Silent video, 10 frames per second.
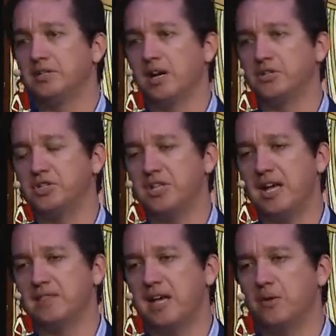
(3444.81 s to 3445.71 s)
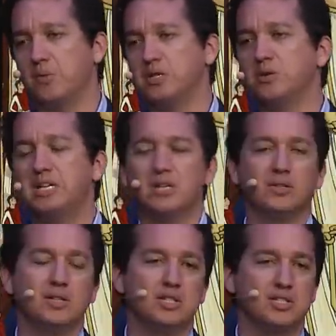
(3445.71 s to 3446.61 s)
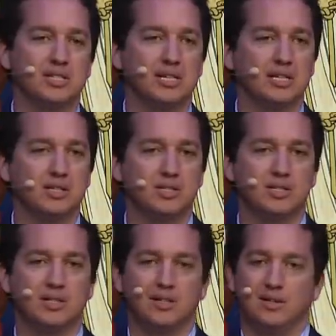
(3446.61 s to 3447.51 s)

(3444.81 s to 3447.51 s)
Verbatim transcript: to understand that when you hear these things,